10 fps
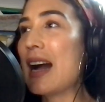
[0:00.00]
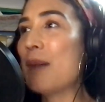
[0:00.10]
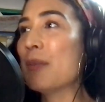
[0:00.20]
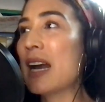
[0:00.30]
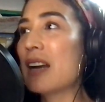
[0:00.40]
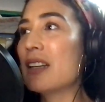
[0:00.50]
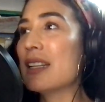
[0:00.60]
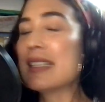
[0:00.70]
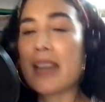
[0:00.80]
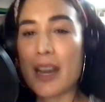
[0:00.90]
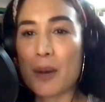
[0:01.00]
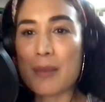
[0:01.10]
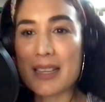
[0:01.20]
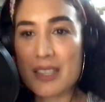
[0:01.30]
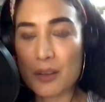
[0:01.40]
I'm not going to tear
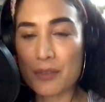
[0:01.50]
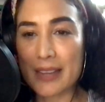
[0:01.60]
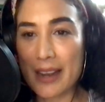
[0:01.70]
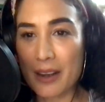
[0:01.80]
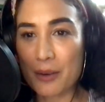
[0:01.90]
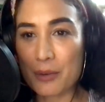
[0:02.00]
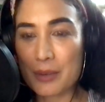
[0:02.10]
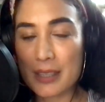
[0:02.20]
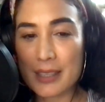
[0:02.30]
myself down.